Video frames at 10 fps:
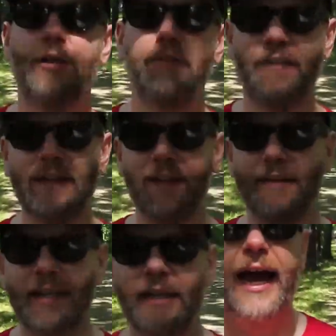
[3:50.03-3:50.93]

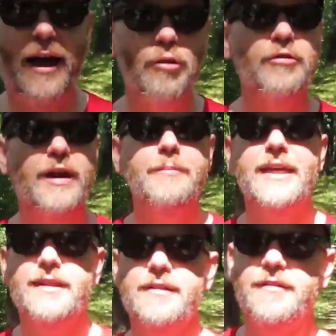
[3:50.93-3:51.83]
utility, how do I
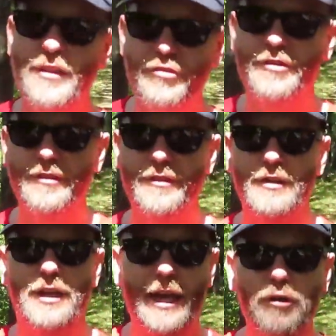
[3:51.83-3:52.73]
make decisions
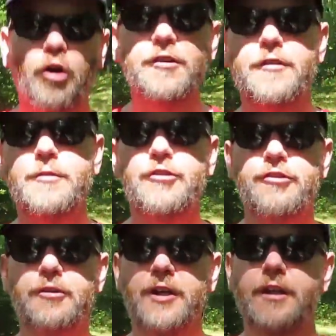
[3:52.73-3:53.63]
in order to
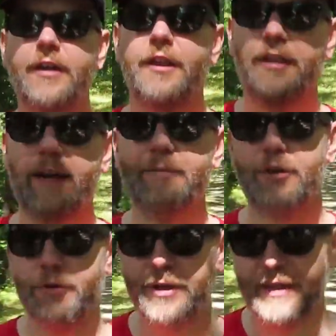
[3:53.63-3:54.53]
ensure that I'm
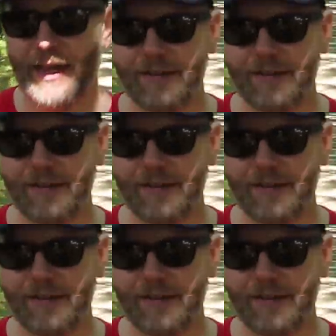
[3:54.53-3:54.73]
doing that?